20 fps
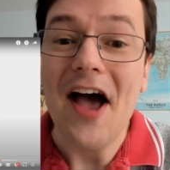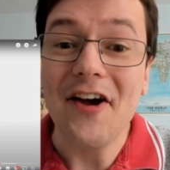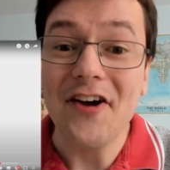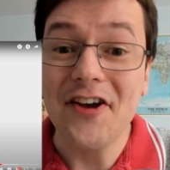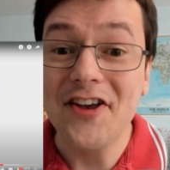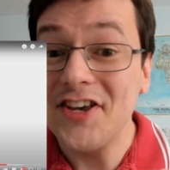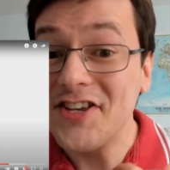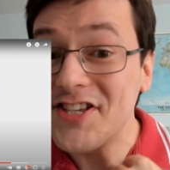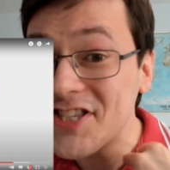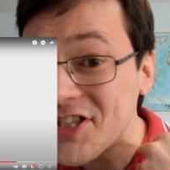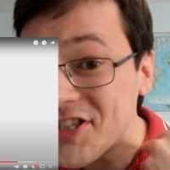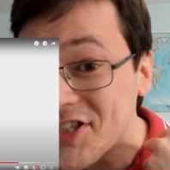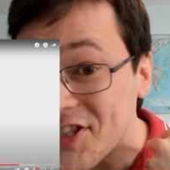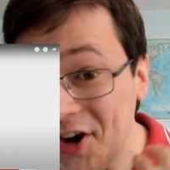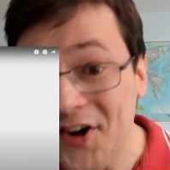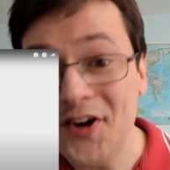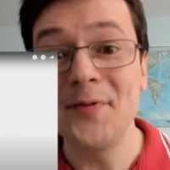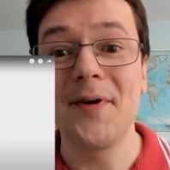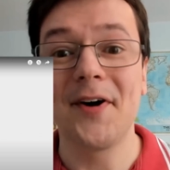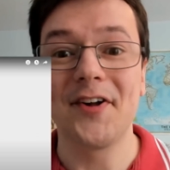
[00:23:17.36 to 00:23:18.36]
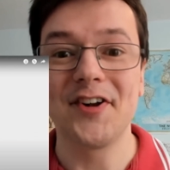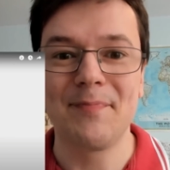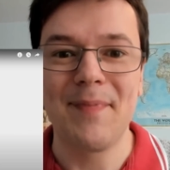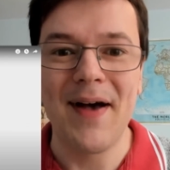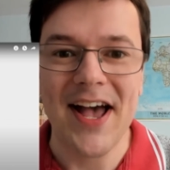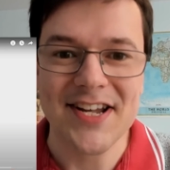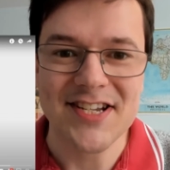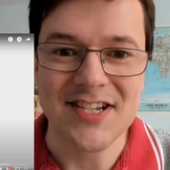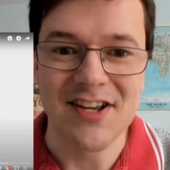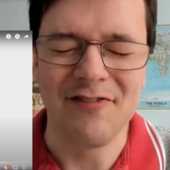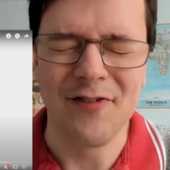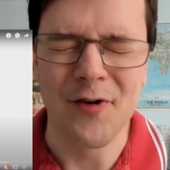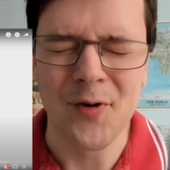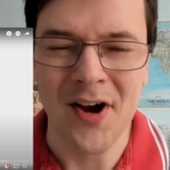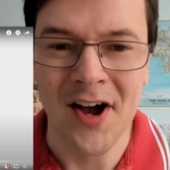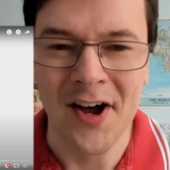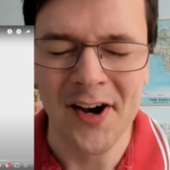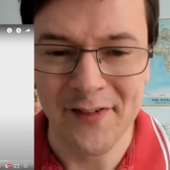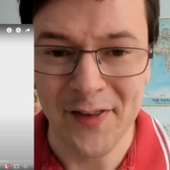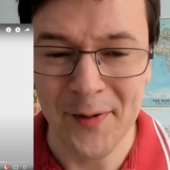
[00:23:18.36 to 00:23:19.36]
so much better for
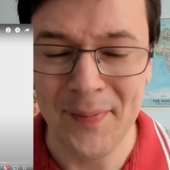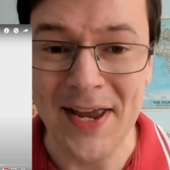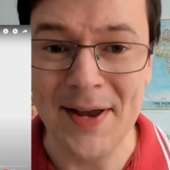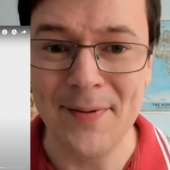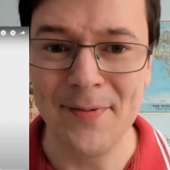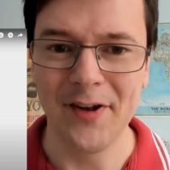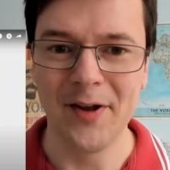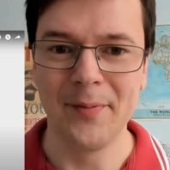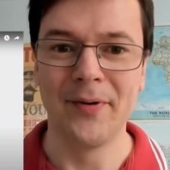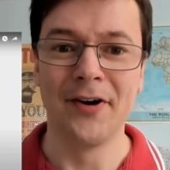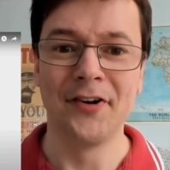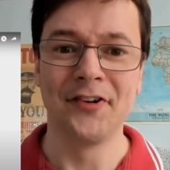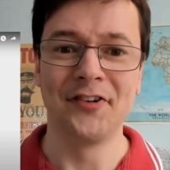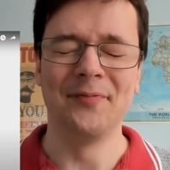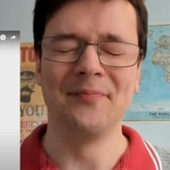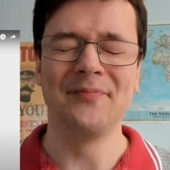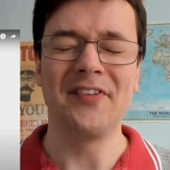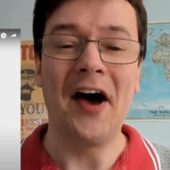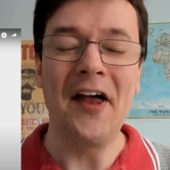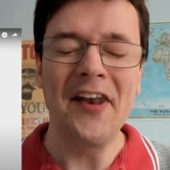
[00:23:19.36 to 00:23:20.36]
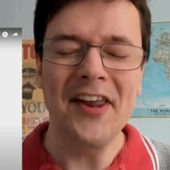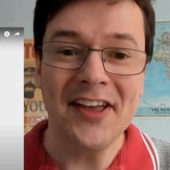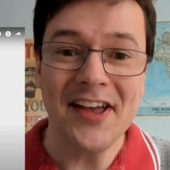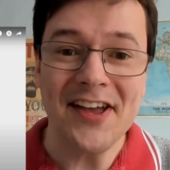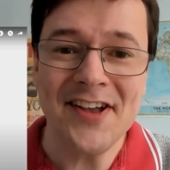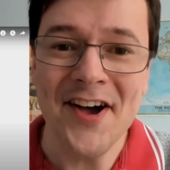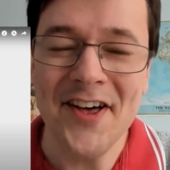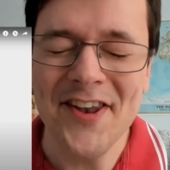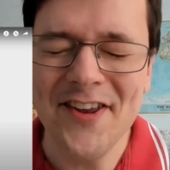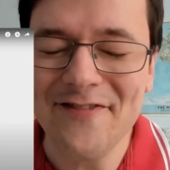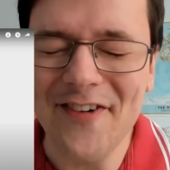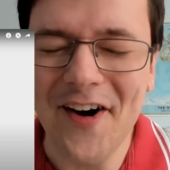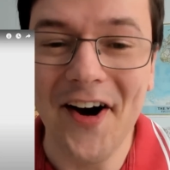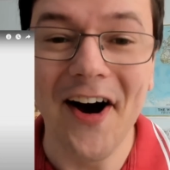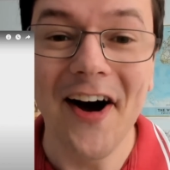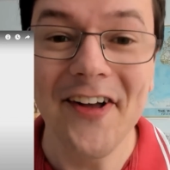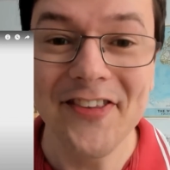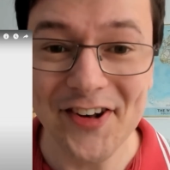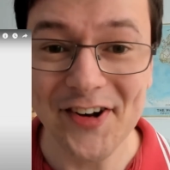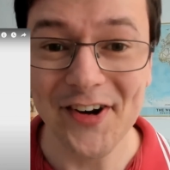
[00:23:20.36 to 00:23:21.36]
kind of the people at the bottom. And it kind of,
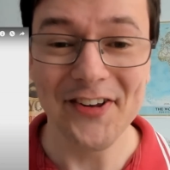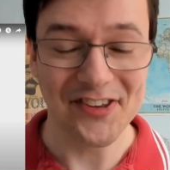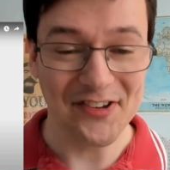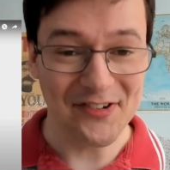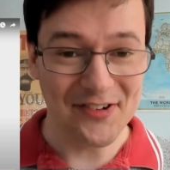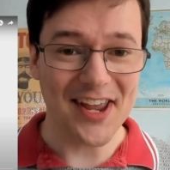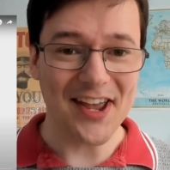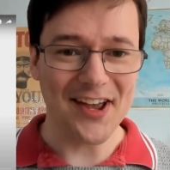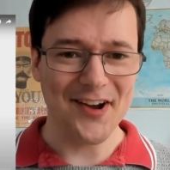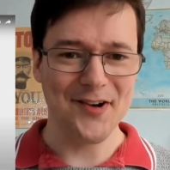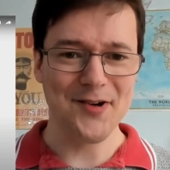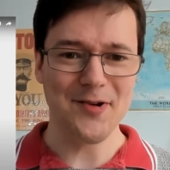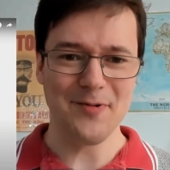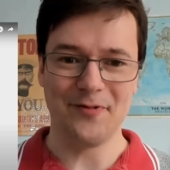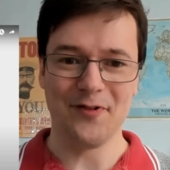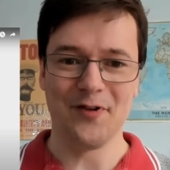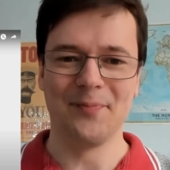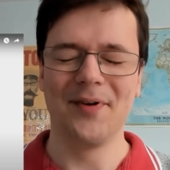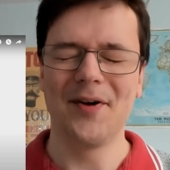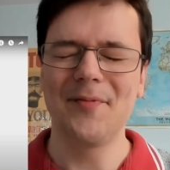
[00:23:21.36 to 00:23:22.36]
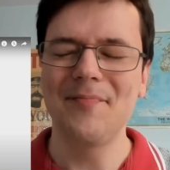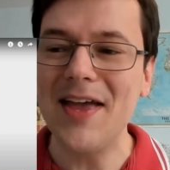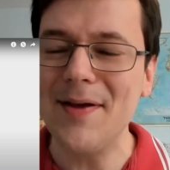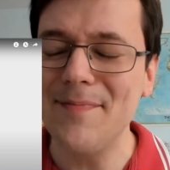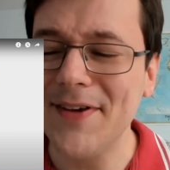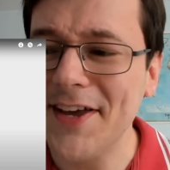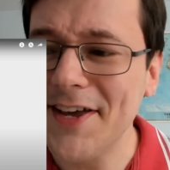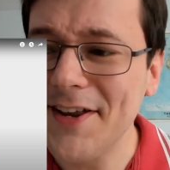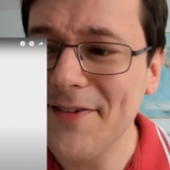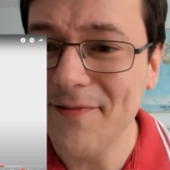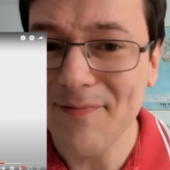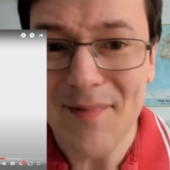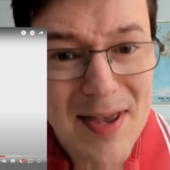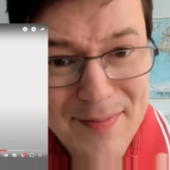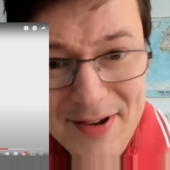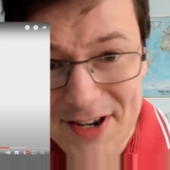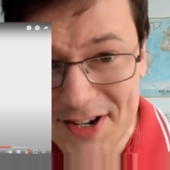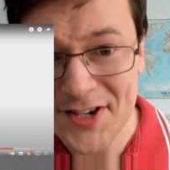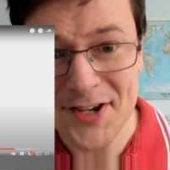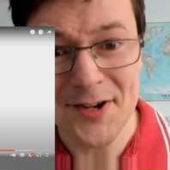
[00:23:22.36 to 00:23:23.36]
I don't want to get hopeful, but maybe
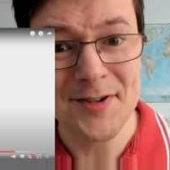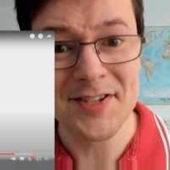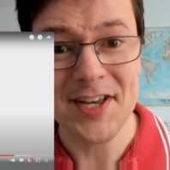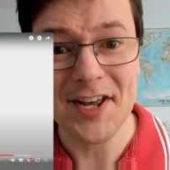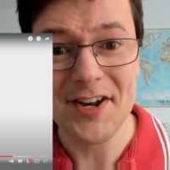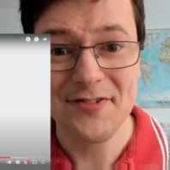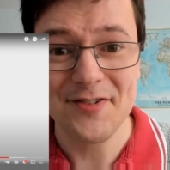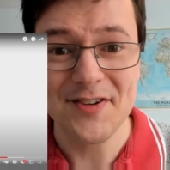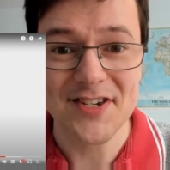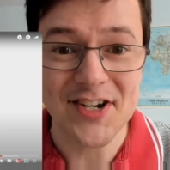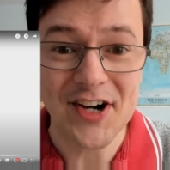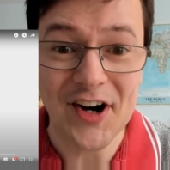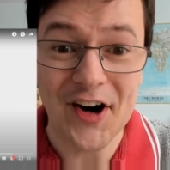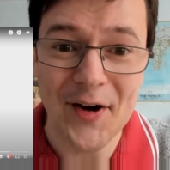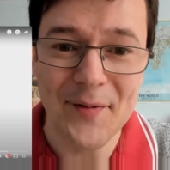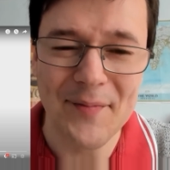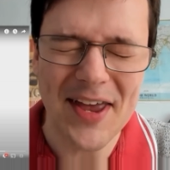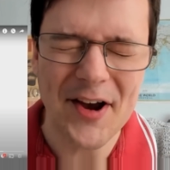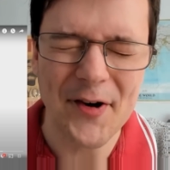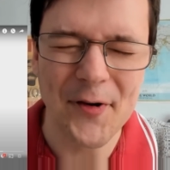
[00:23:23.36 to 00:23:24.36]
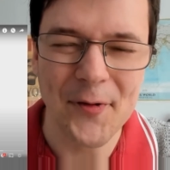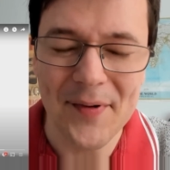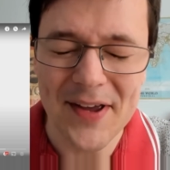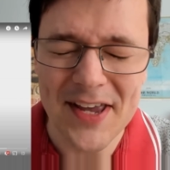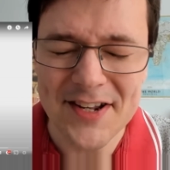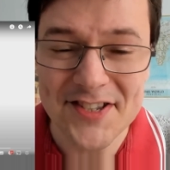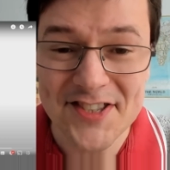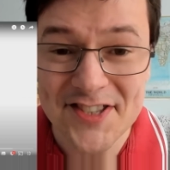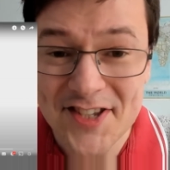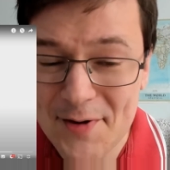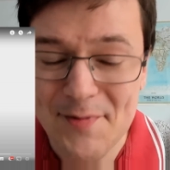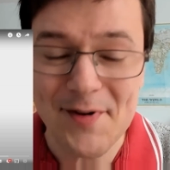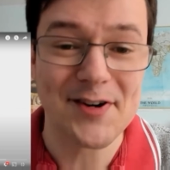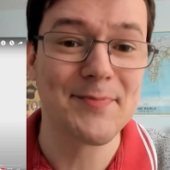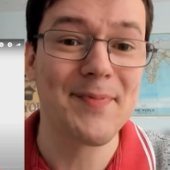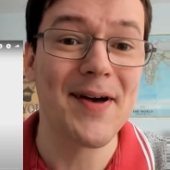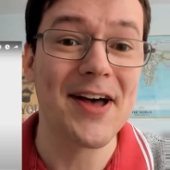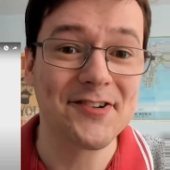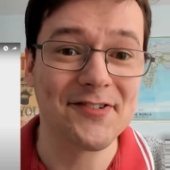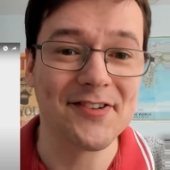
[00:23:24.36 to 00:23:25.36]
in 2 centuries' time, it will be so much
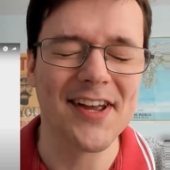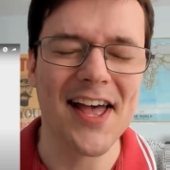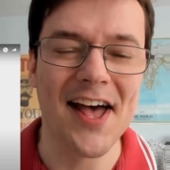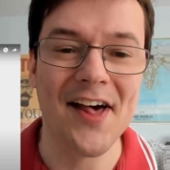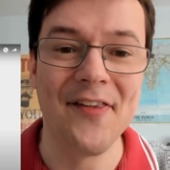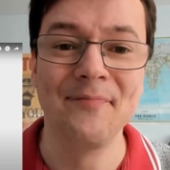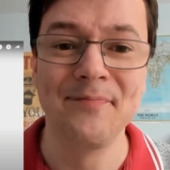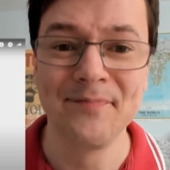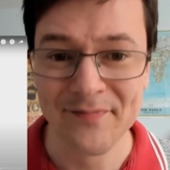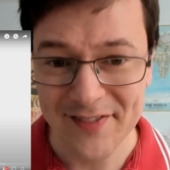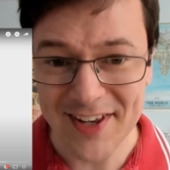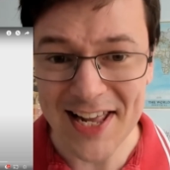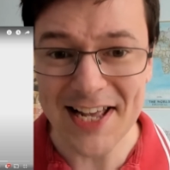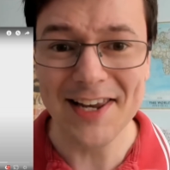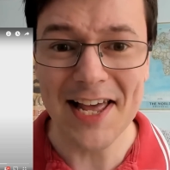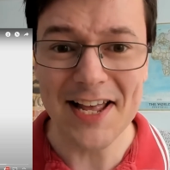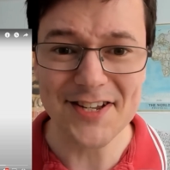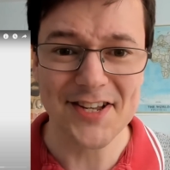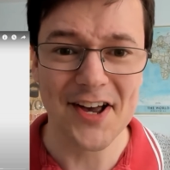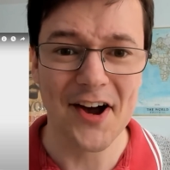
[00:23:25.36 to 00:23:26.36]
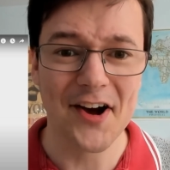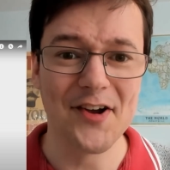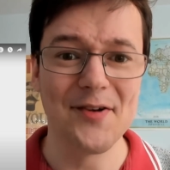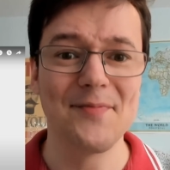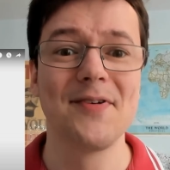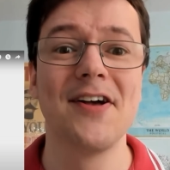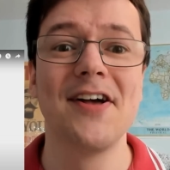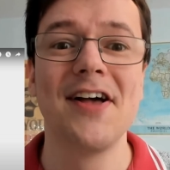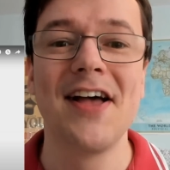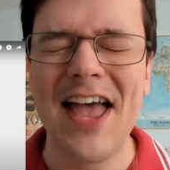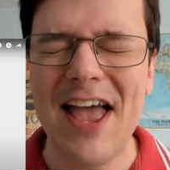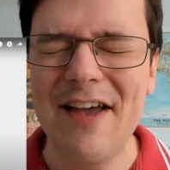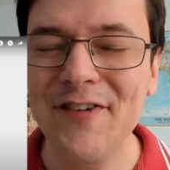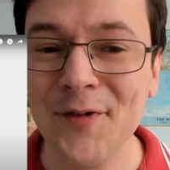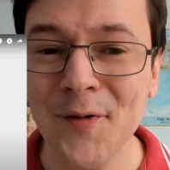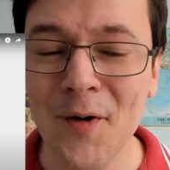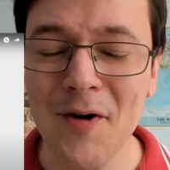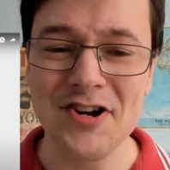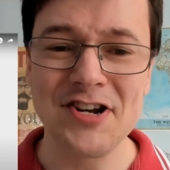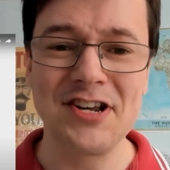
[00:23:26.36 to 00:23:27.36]
better again. Let's hope. If
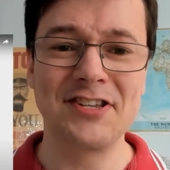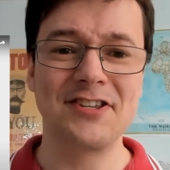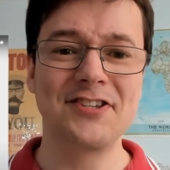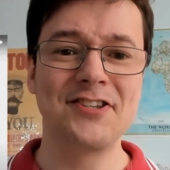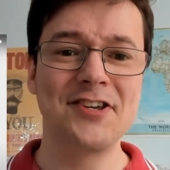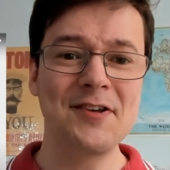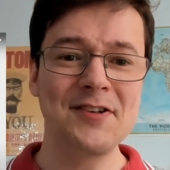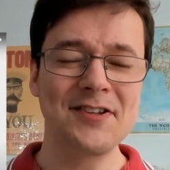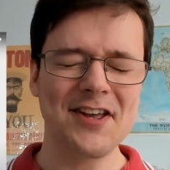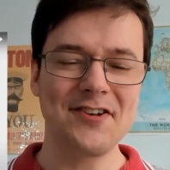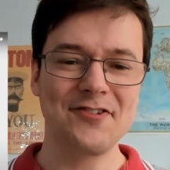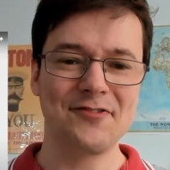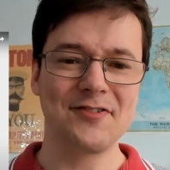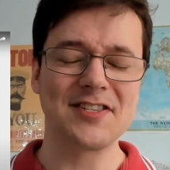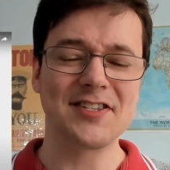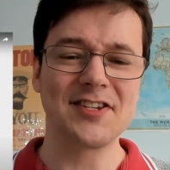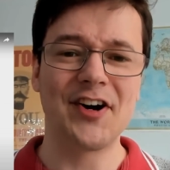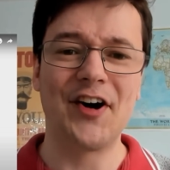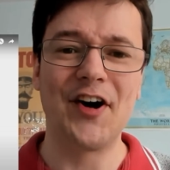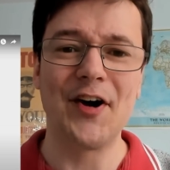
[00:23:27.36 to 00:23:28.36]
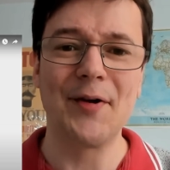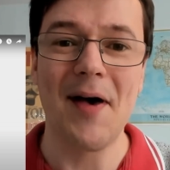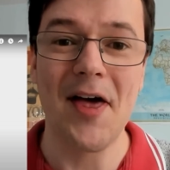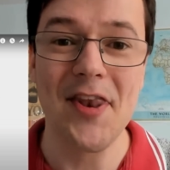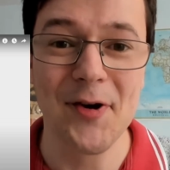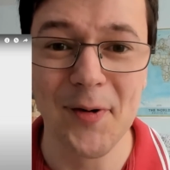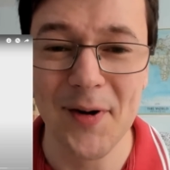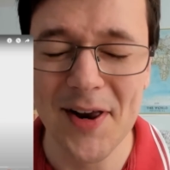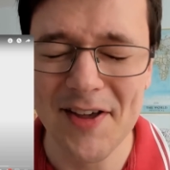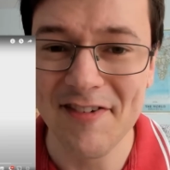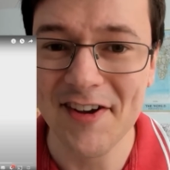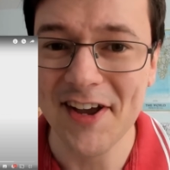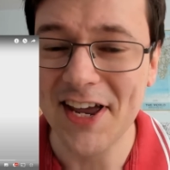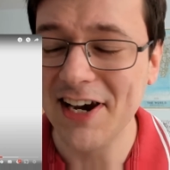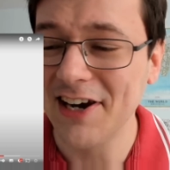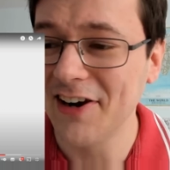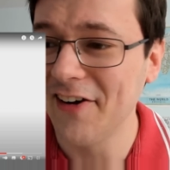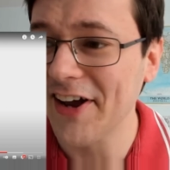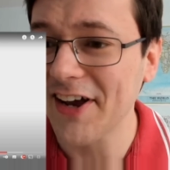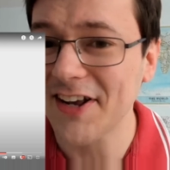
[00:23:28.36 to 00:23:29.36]
you're watching this in 2 centuries' time and you're living in
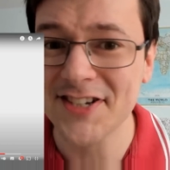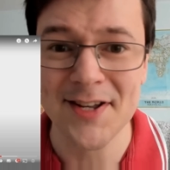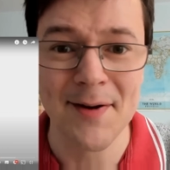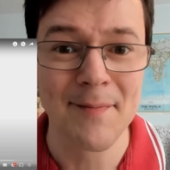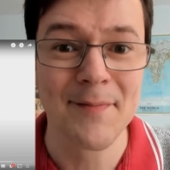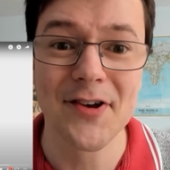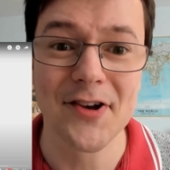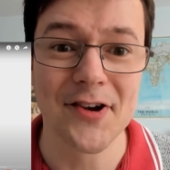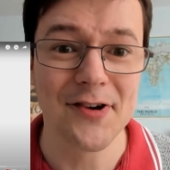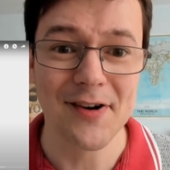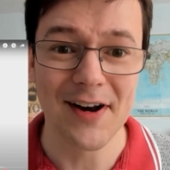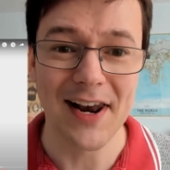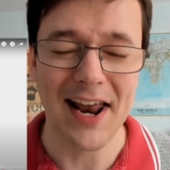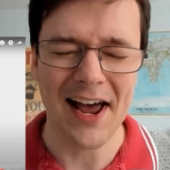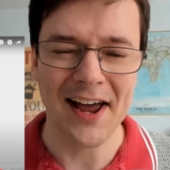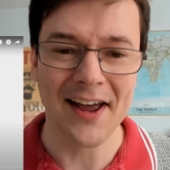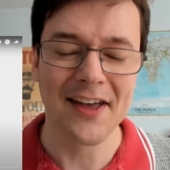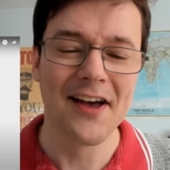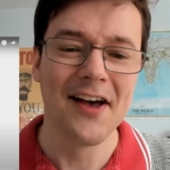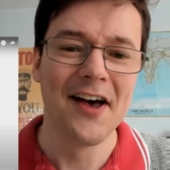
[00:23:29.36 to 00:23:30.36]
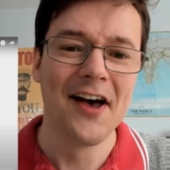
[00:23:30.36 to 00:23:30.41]
like some gulag